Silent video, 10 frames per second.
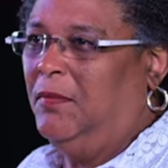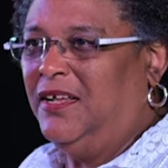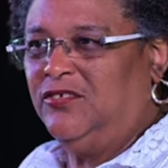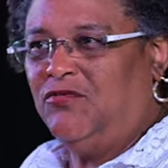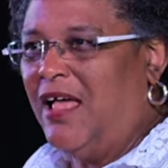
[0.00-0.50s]

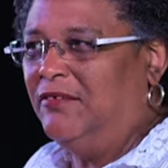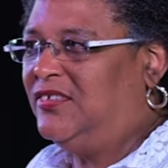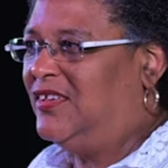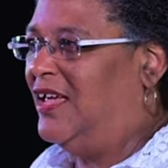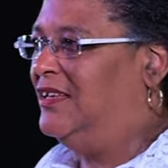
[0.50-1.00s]
But as Ralph
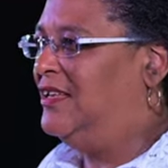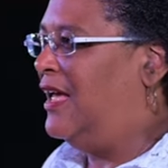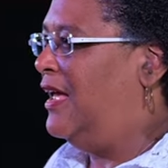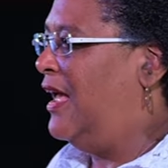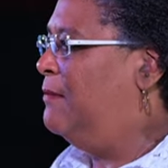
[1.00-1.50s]
said,
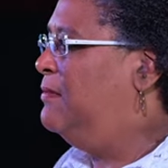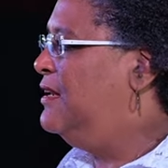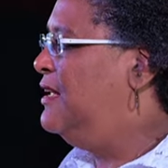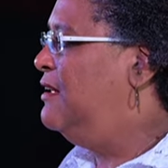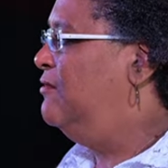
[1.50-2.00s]
I
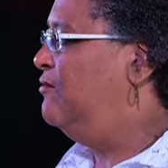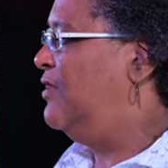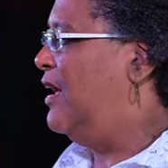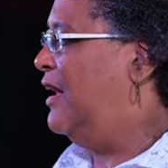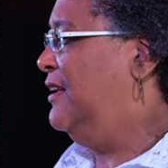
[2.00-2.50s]
believe,
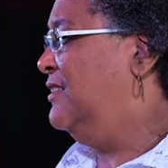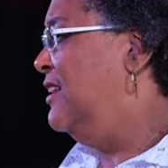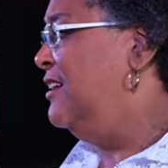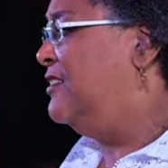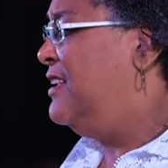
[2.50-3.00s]
and
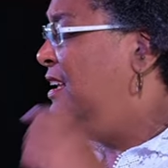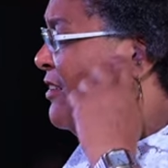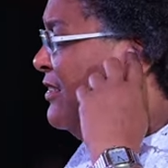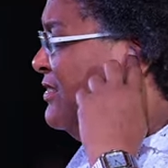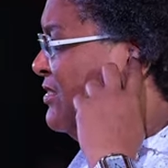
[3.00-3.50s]
in later
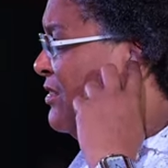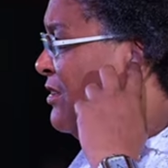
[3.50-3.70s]
years,